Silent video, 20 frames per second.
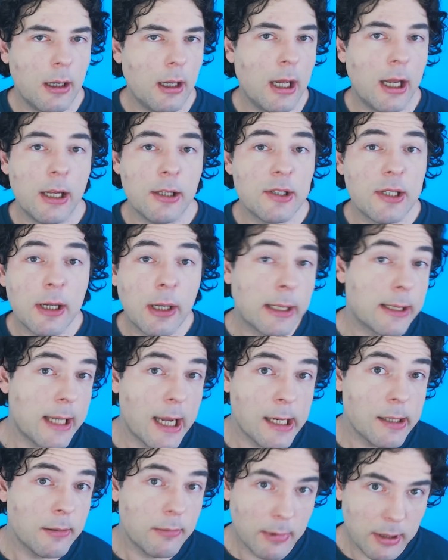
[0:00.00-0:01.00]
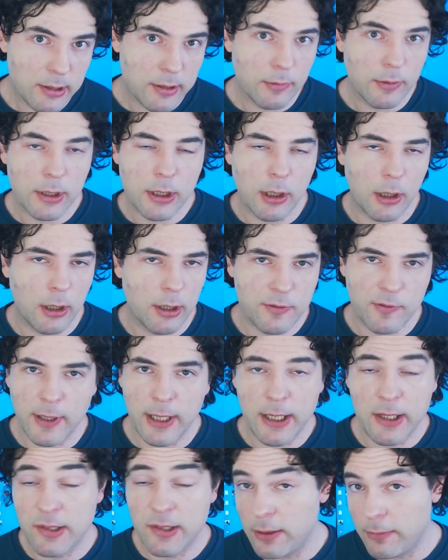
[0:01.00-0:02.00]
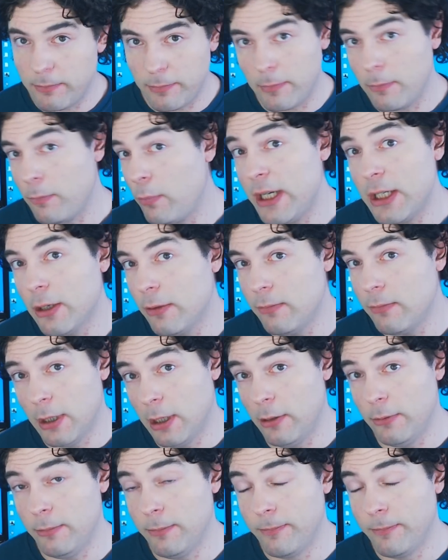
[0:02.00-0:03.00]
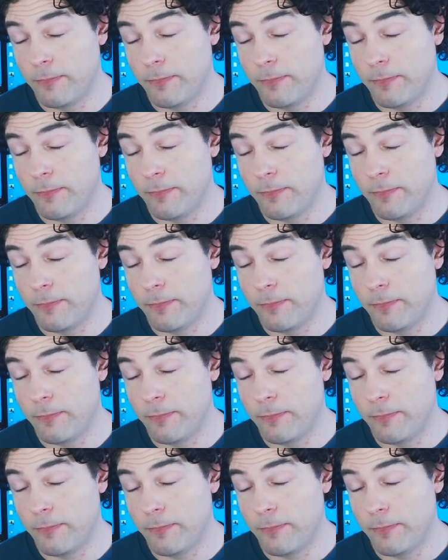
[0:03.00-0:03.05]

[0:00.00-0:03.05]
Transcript: And uh, again, until the cards release, we don't know.